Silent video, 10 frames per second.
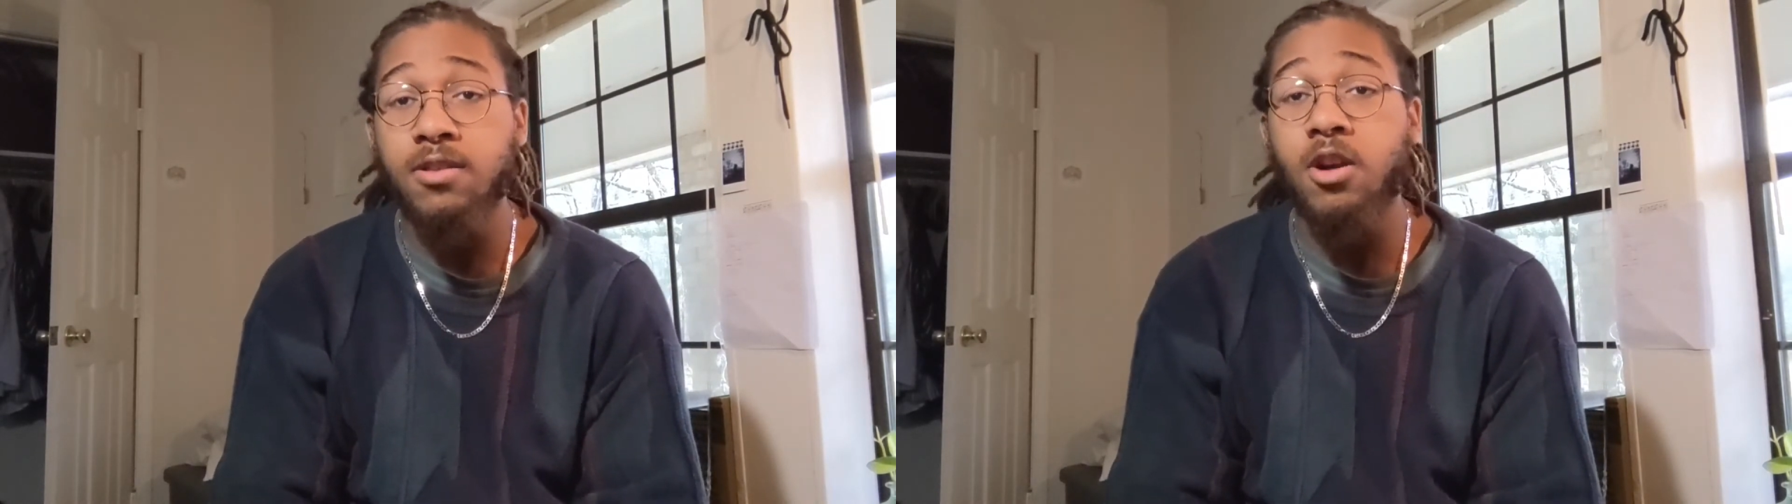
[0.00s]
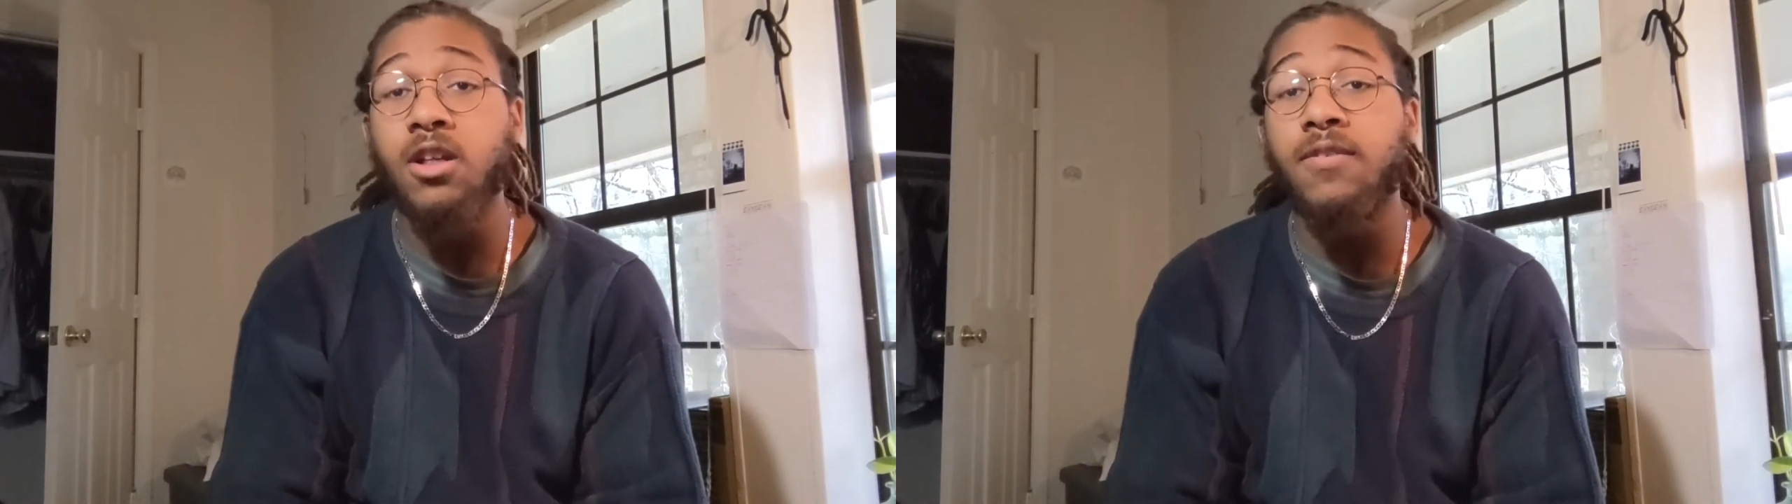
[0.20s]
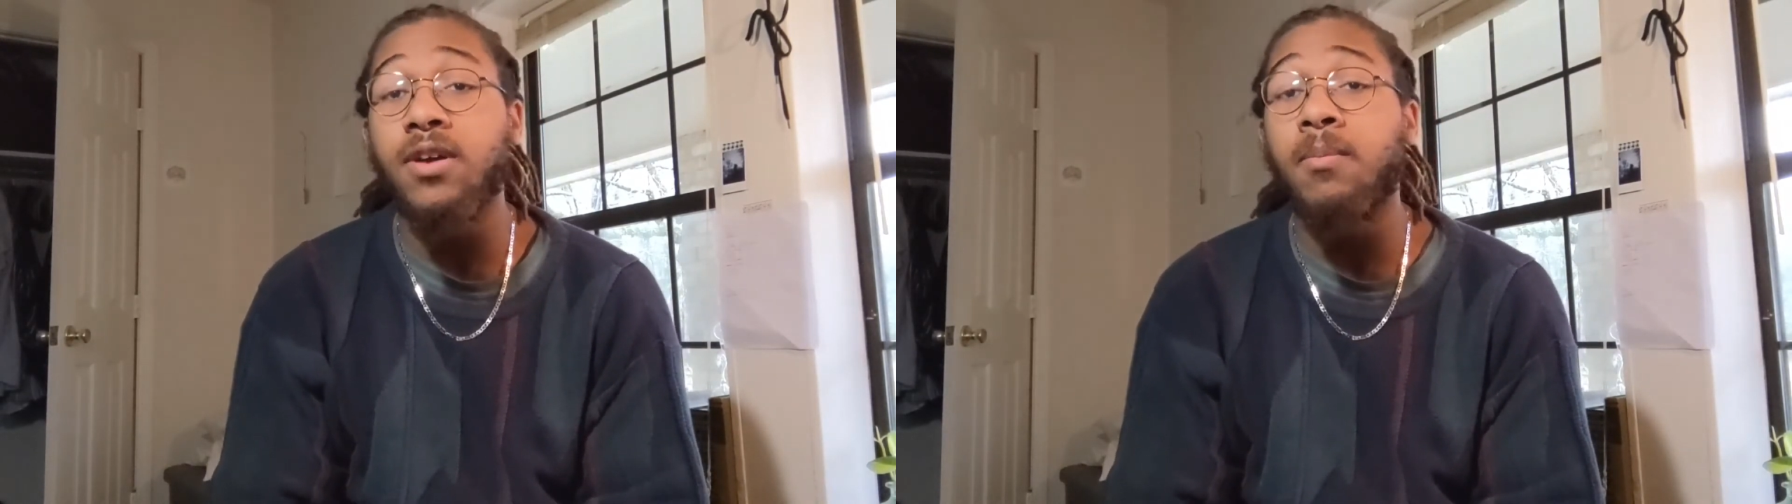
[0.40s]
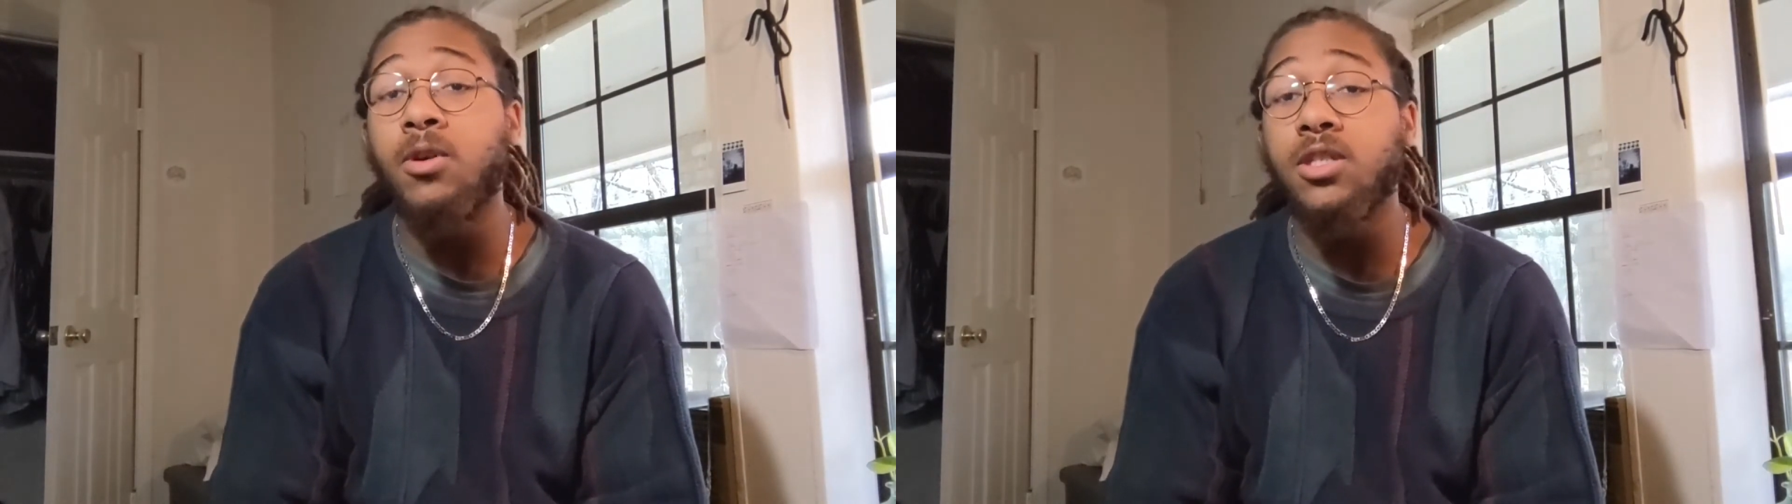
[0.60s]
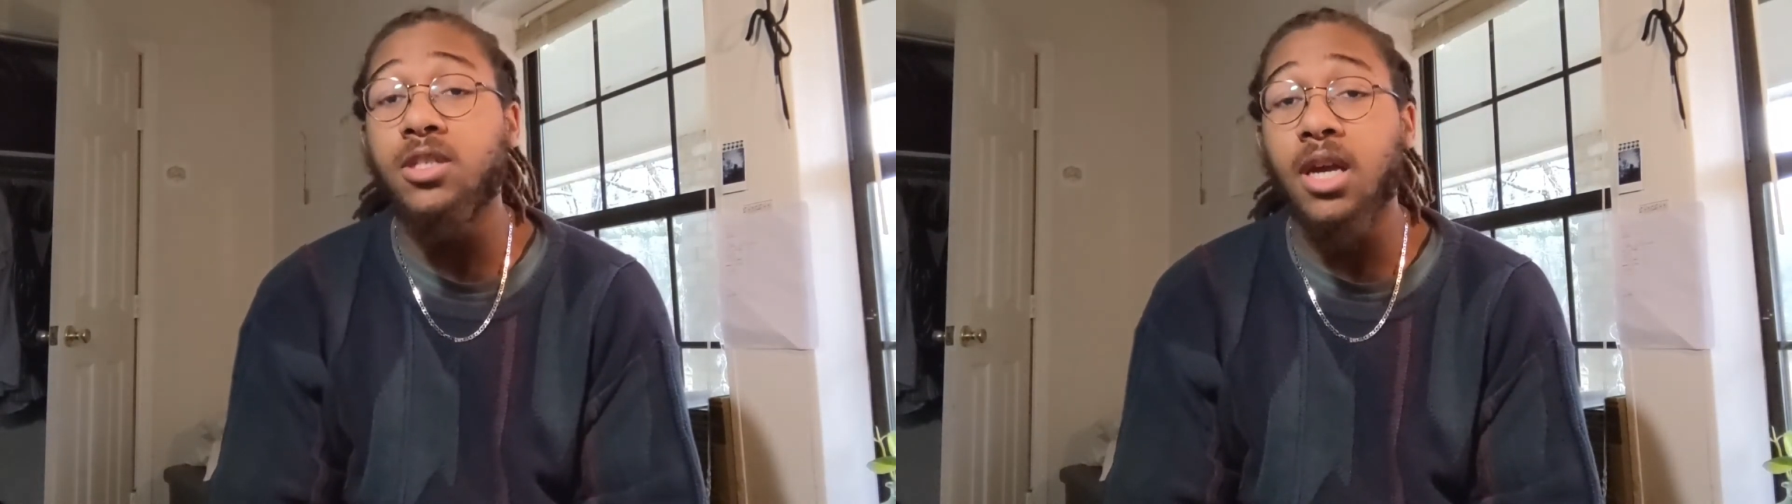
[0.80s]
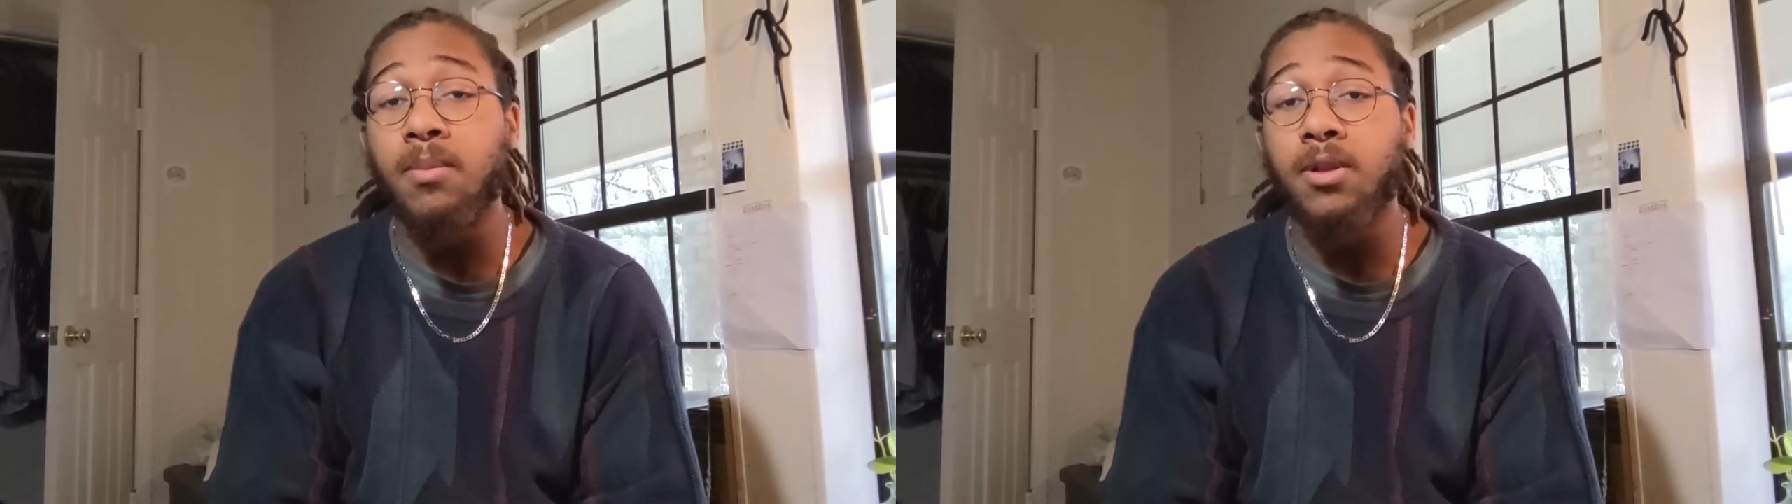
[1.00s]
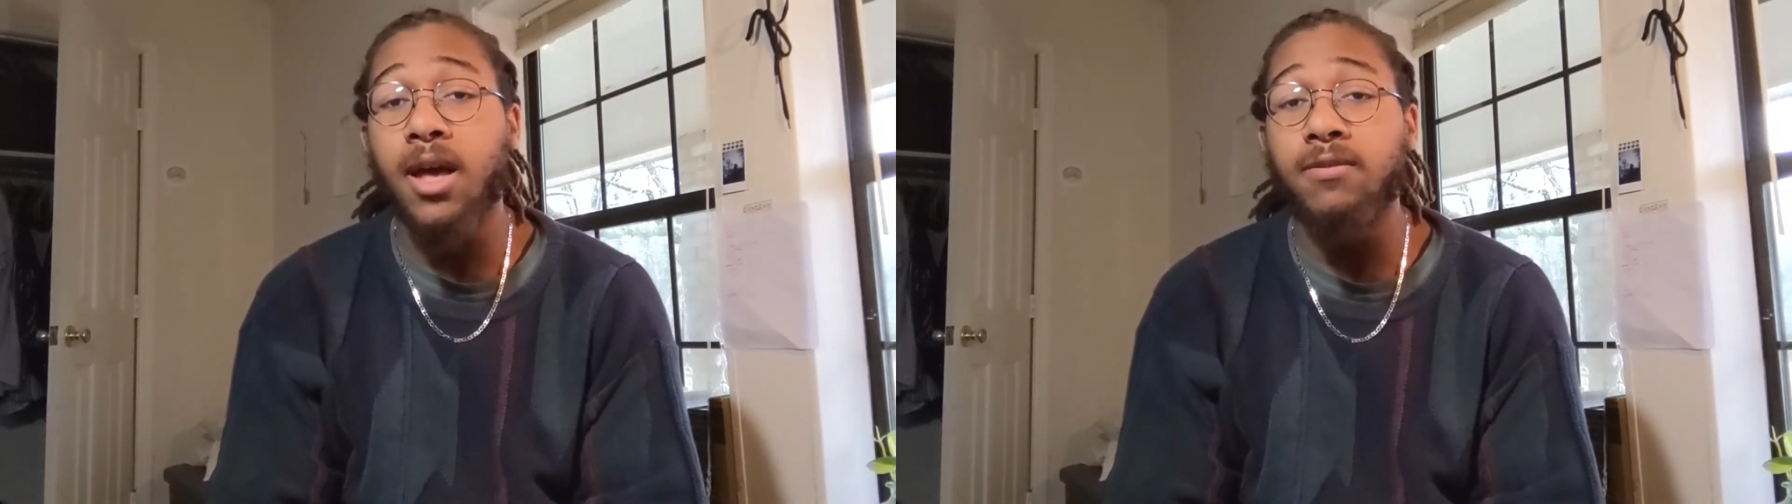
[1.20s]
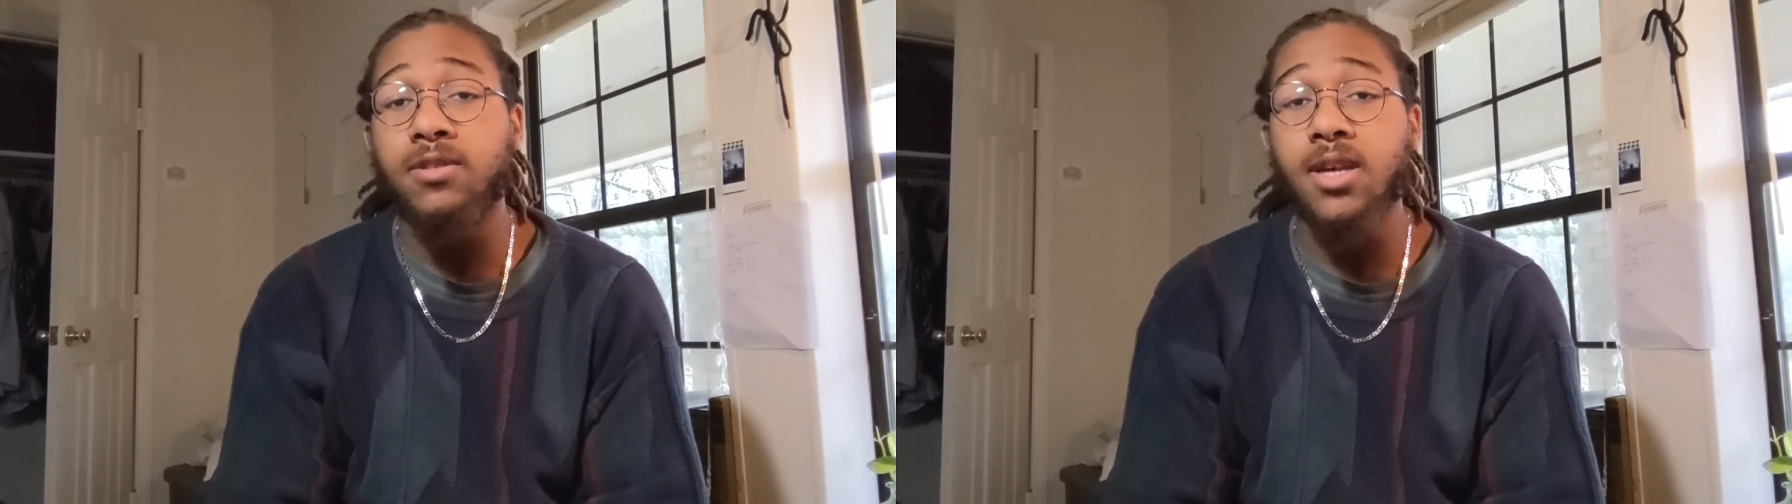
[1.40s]
start living a more sustainable
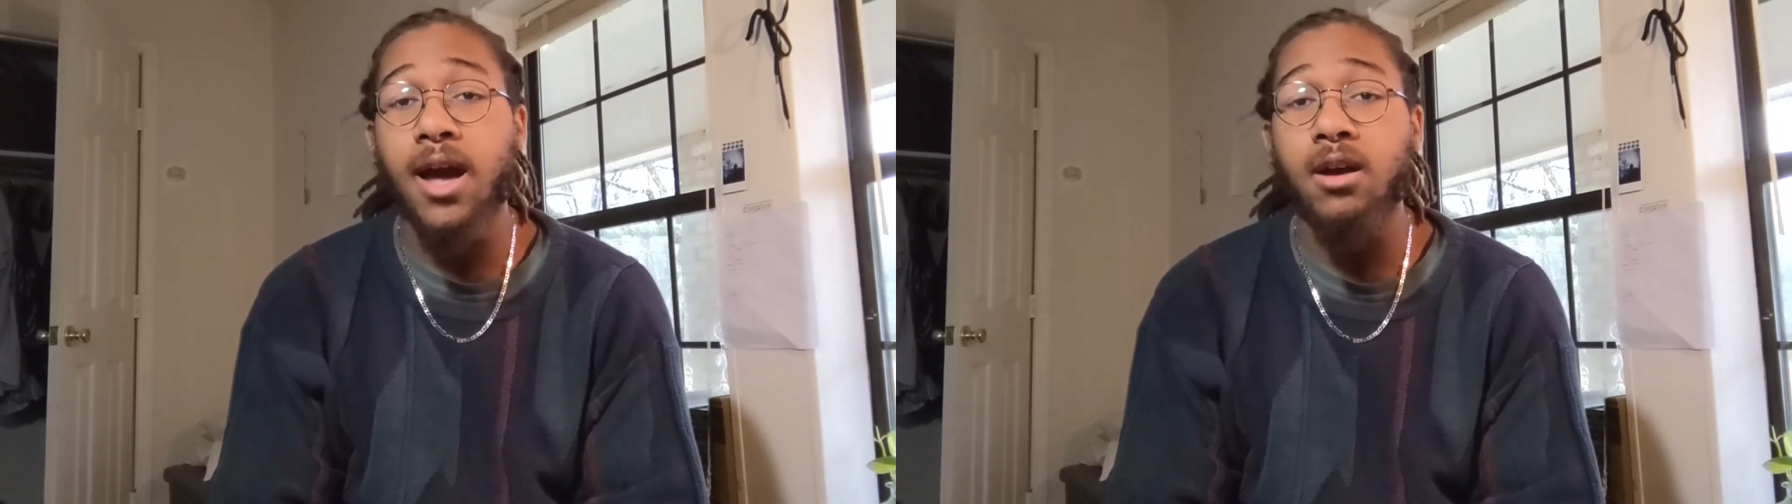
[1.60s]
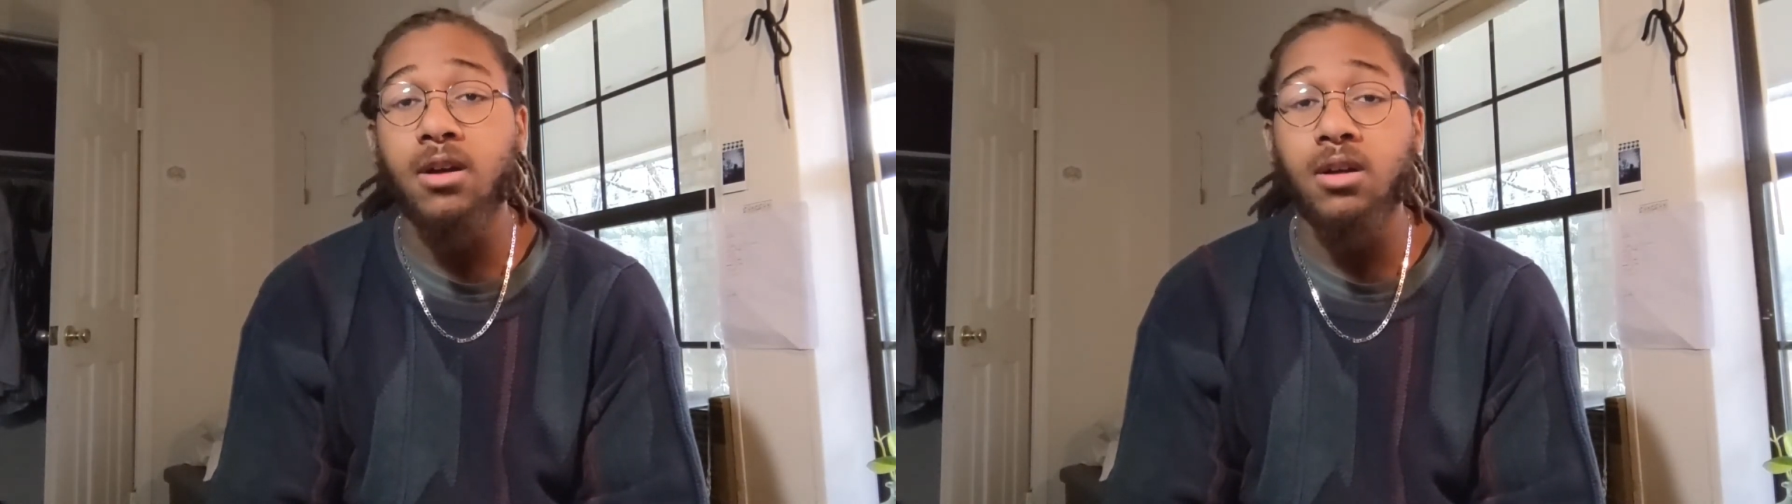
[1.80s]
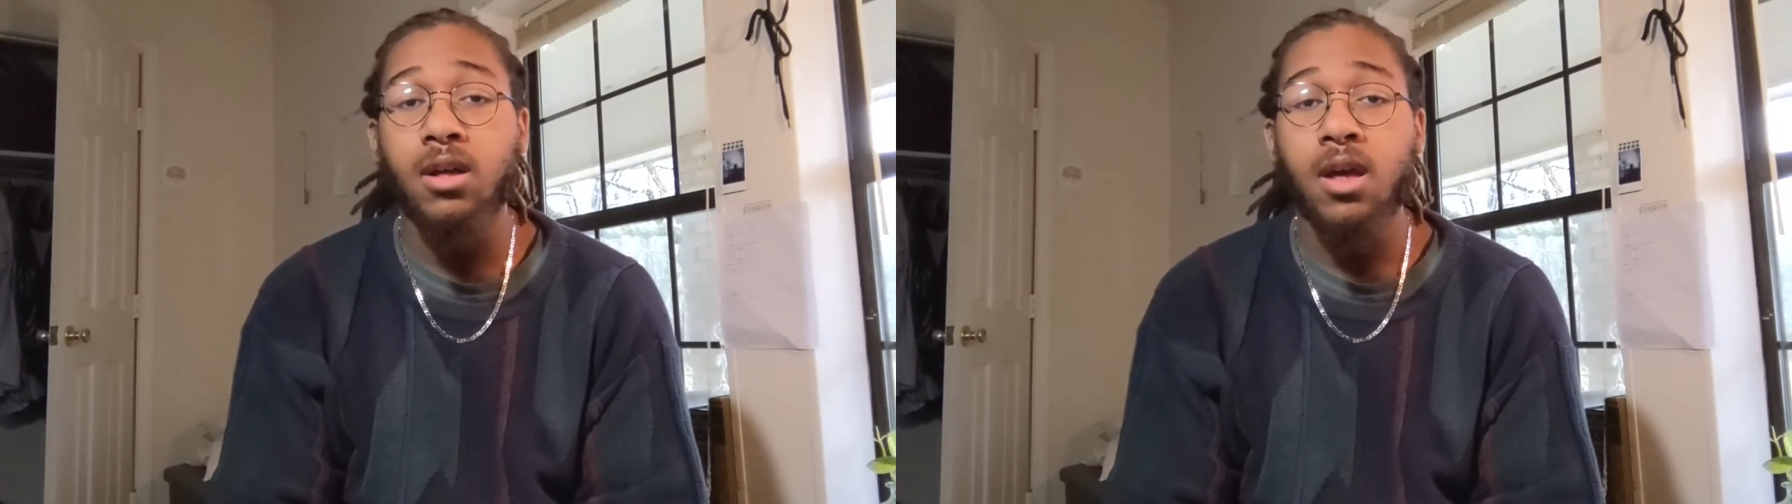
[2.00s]
lifestyle,